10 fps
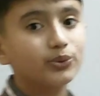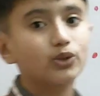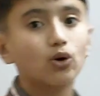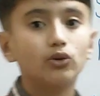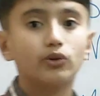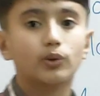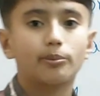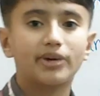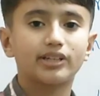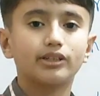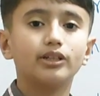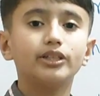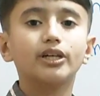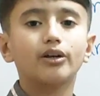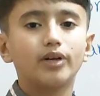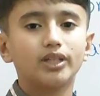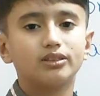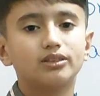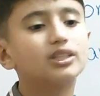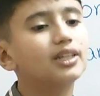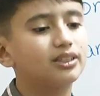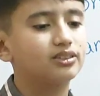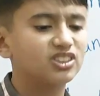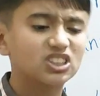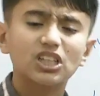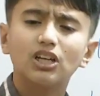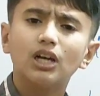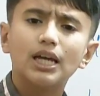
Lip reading: what we call grammatically correct sentences.